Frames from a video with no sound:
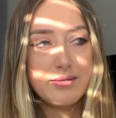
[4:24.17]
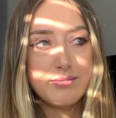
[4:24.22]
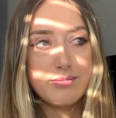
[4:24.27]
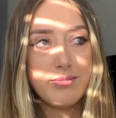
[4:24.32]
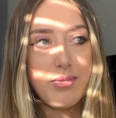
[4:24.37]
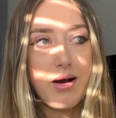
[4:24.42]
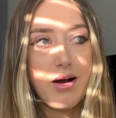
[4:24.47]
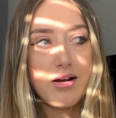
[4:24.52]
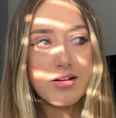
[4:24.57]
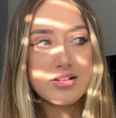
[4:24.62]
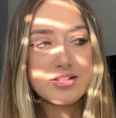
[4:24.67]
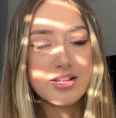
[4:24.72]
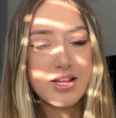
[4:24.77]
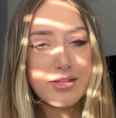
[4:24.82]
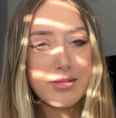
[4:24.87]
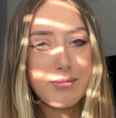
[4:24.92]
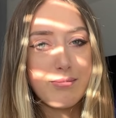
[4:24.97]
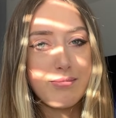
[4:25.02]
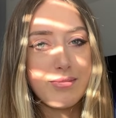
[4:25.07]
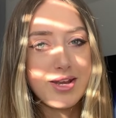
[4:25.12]
But
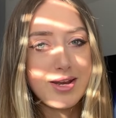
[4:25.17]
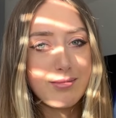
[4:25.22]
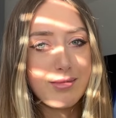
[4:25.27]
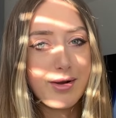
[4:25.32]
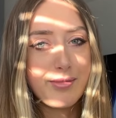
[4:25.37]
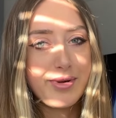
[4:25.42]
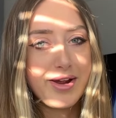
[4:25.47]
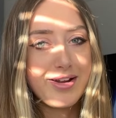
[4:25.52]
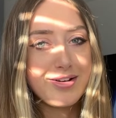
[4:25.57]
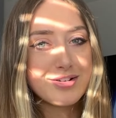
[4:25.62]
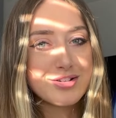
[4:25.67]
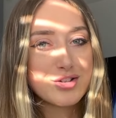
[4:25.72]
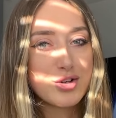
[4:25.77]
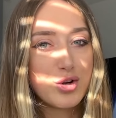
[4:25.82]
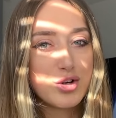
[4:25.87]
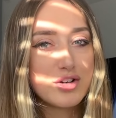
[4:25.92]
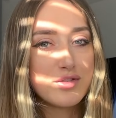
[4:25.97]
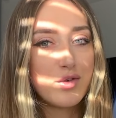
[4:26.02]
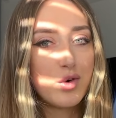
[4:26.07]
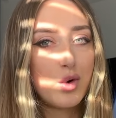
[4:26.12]
the minute my parents got
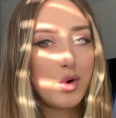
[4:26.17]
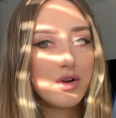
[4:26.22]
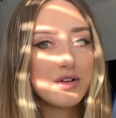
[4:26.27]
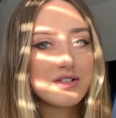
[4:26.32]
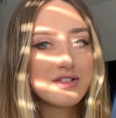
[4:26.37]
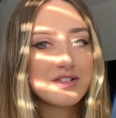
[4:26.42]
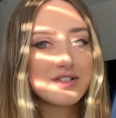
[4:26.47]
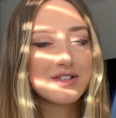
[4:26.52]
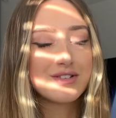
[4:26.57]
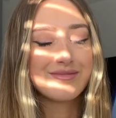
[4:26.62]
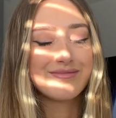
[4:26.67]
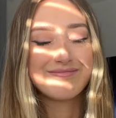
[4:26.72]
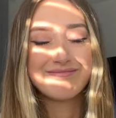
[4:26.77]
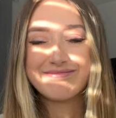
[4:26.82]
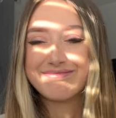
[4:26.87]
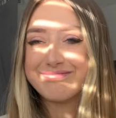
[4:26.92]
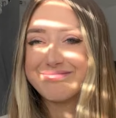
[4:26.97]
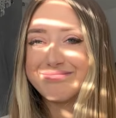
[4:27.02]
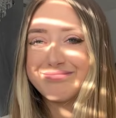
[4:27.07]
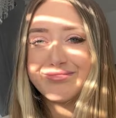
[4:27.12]
divorced,
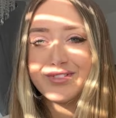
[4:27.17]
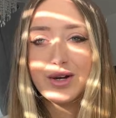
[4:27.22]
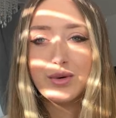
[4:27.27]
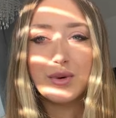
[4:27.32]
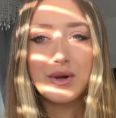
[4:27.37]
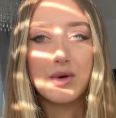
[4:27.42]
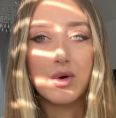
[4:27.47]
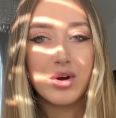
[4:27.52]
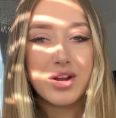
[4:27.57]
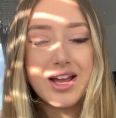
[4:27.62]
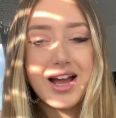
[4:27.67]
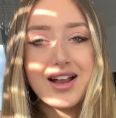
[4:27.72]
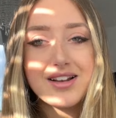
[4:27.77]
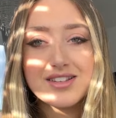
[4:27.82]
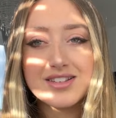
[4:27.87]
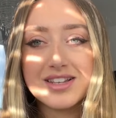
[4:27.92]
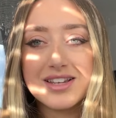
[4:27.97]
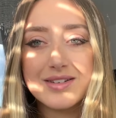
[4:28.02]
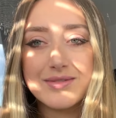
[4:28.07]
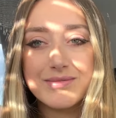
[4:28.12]
we got cats
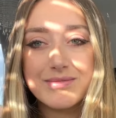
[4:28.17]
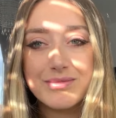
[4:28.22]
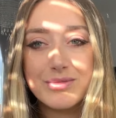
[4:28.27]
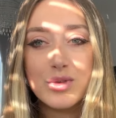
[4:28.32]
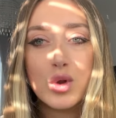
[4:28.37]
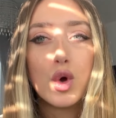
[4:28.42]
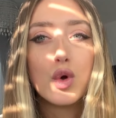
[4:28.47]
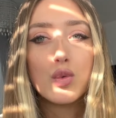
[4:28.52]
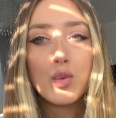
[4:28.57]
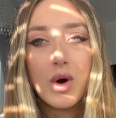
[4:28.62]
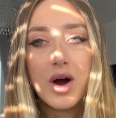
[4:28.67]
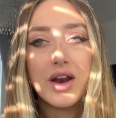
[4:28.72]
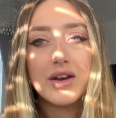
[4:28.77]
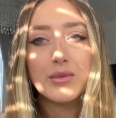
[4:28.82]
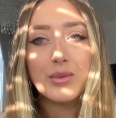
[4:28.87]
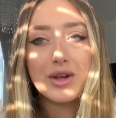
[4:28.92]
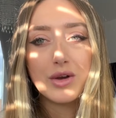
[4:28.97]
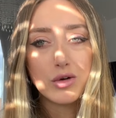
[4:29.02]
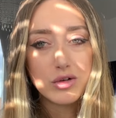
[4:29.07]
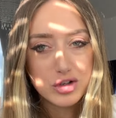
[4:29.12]
in. Not one,
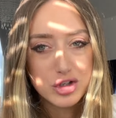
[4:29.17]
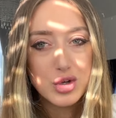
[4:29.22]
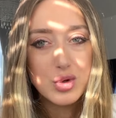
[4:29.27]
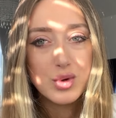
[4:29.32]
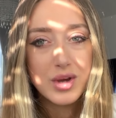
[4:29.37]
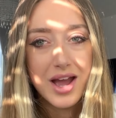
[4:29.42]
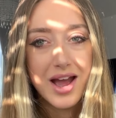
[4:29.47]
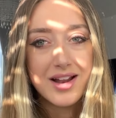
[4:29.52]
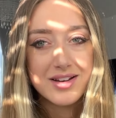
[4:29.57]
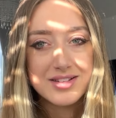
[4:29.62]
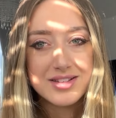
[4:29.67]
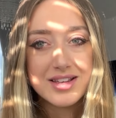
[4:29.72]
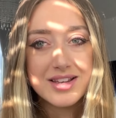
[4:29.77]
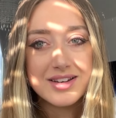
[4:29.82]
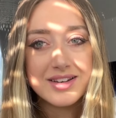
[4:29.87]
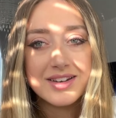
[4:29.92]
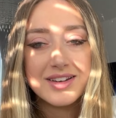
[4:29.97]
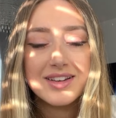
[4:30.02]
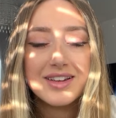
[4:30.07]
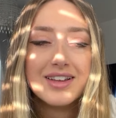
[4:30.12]
we got two cats in.
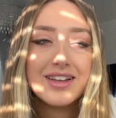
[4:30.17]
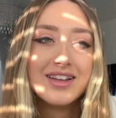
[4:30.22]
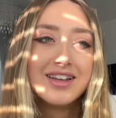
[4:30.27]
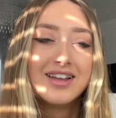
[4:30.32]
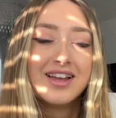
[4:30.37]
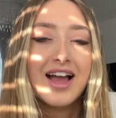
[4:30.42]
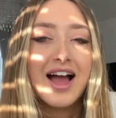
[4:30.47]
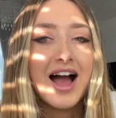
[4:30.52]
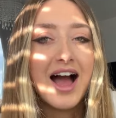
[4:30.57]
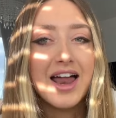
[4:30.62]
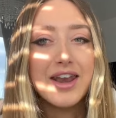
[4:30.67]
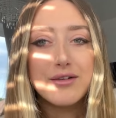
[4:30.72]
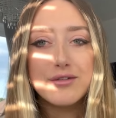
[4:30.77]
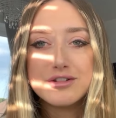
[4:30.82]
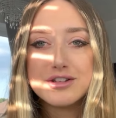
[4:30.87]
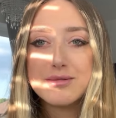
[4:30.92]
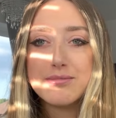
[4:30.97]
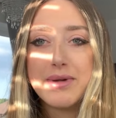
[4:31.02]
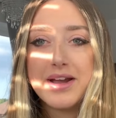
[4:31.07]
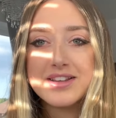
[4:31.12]
And it was
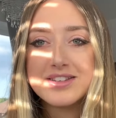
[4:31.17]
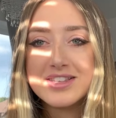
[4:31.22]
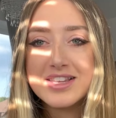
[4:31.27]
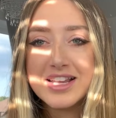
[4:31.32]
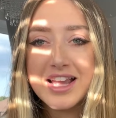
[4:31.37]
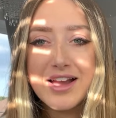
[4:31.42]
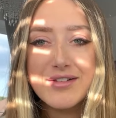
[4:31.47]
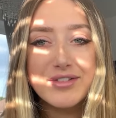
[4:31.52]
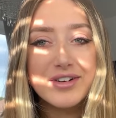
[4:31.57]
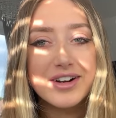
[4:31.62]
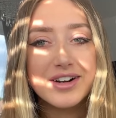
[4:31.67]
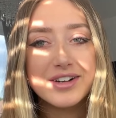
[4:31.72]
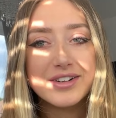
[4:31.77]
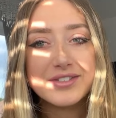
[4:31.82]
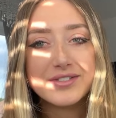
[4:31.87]
the best thing ever.